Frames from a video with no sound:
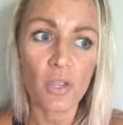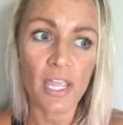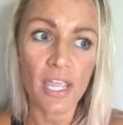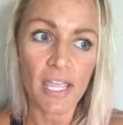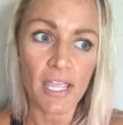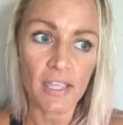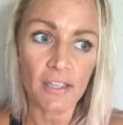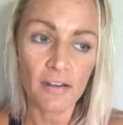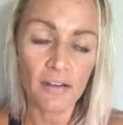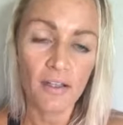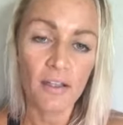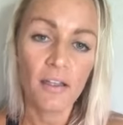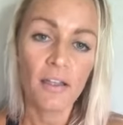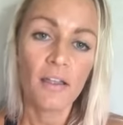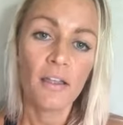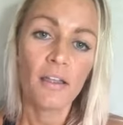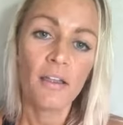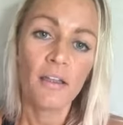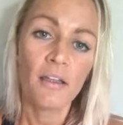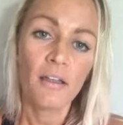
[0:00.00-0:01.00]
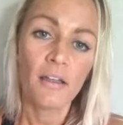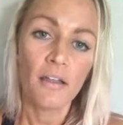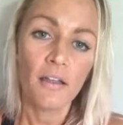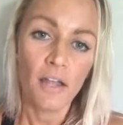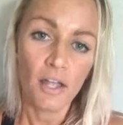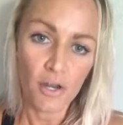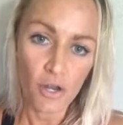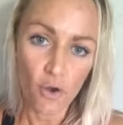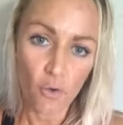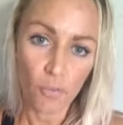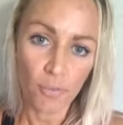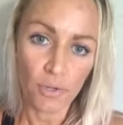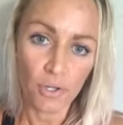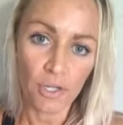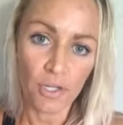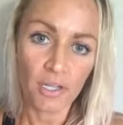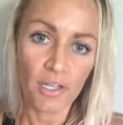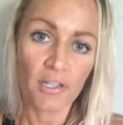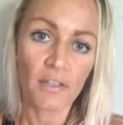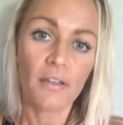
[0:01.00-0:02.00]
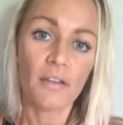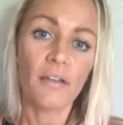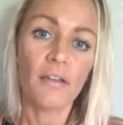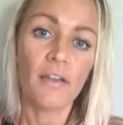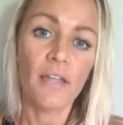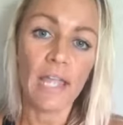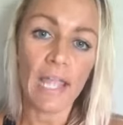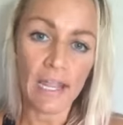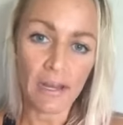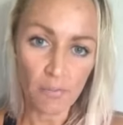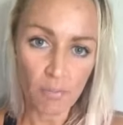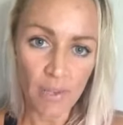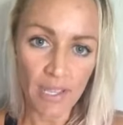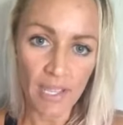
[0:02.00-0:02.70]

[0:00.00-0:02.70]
get a notebook and a